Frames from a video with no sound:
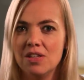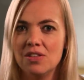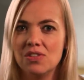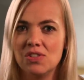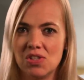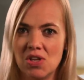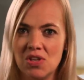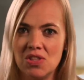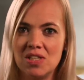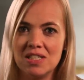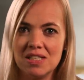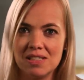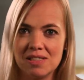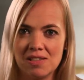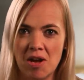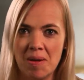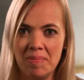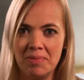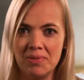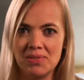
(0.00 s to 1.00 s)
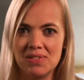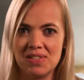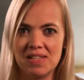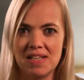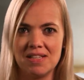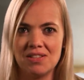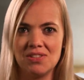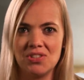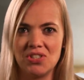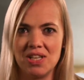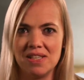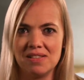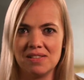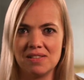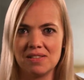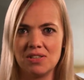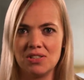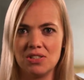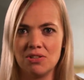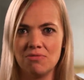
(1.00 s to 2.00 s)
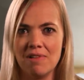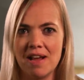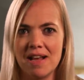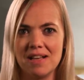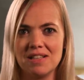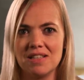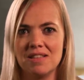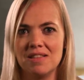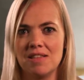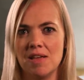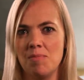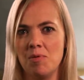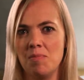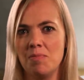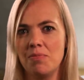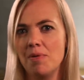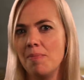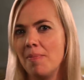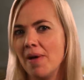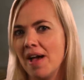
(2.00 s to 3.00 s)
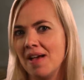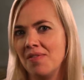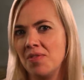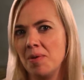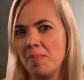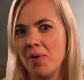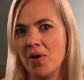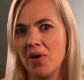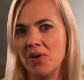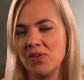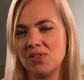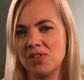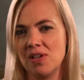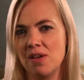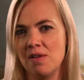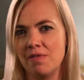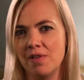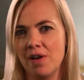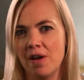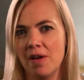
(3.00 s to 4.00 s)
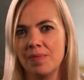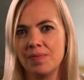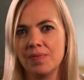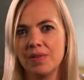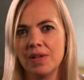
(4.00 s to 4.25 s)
So the disciples did as Jesus had directed them and prepared the Passover.